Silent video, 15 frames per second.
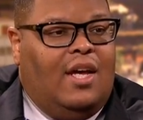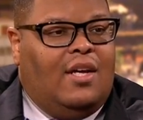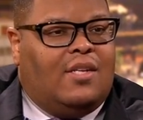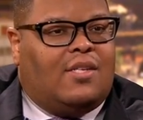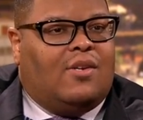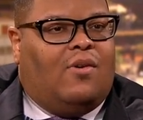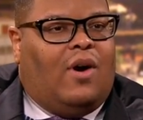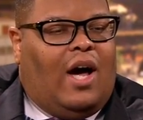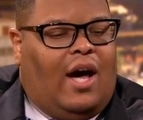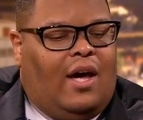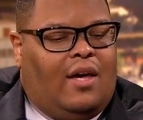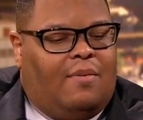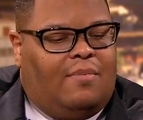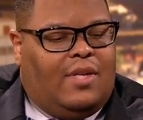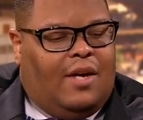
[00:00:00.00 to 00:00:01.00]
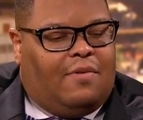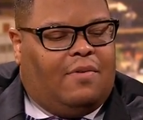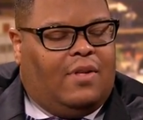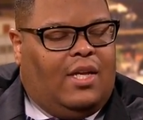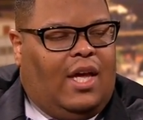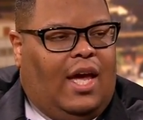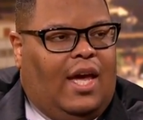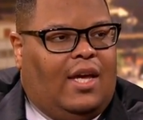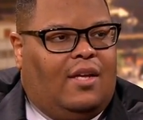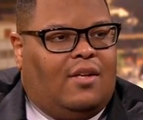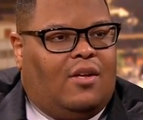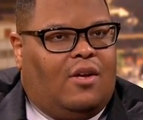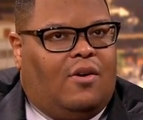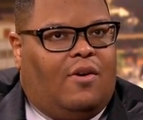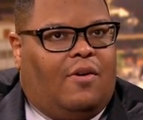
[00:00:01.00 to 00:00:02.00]
So I am definitely
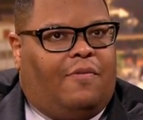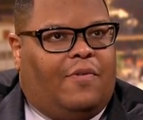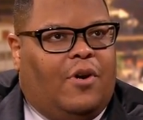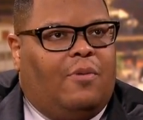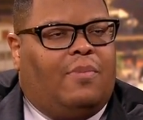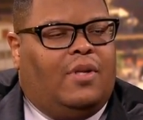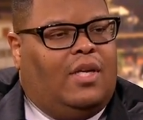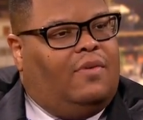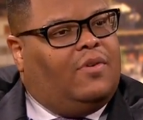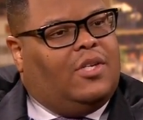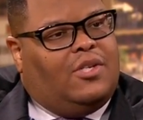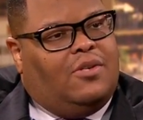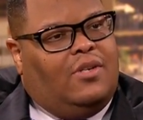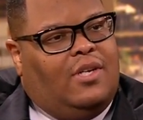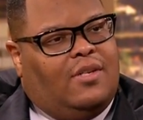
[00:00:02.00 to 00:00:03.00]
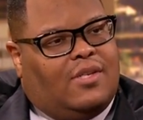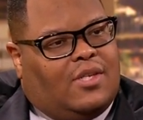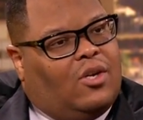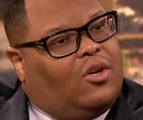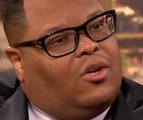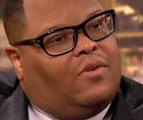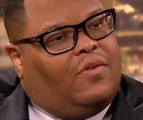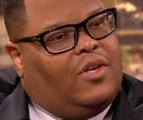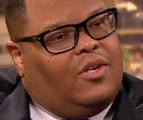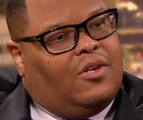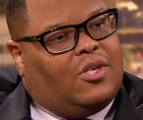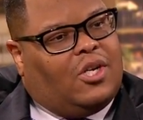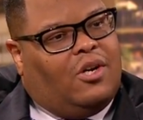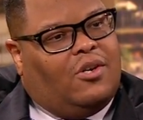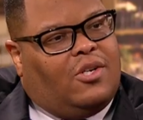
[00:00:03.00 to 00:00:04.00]
a firm believer that you need to serve in your
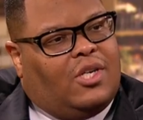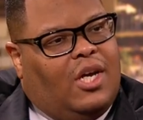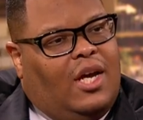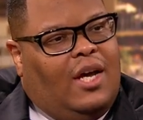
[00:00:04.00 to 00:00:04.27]
church,